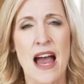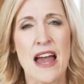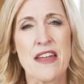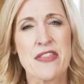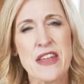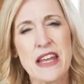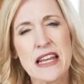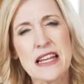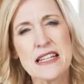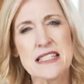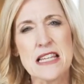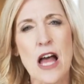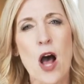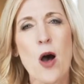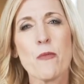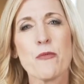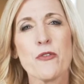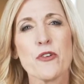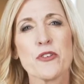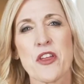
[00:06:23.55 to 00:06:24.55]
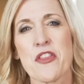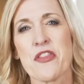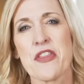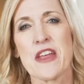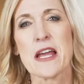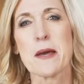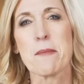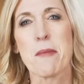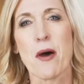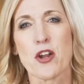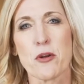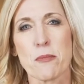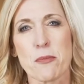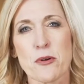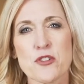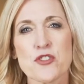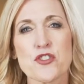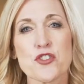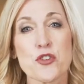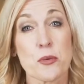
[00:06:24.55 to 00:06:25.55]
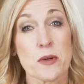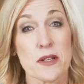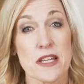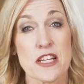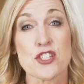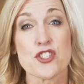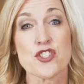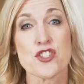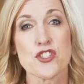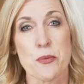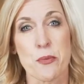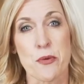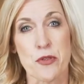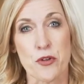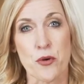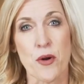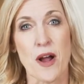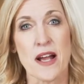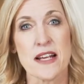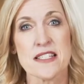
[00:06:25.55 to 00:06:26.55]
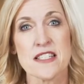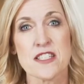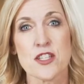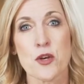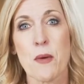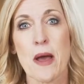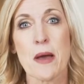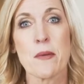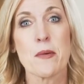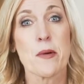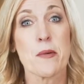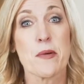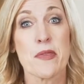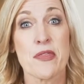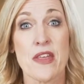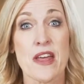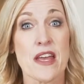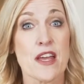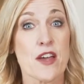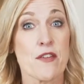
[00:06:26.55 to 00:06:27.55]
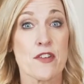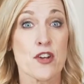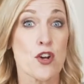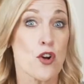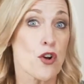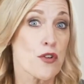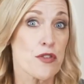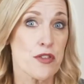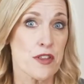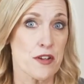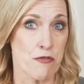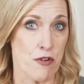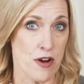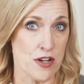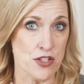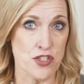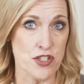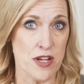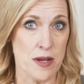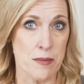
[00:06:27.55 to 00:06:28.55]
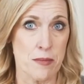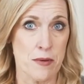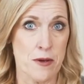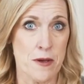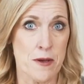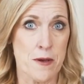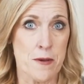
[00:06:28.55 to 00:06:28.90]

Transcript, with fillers: I think it's helpful to think about a personal relationship with Christ the way we would think of an earthly friendship.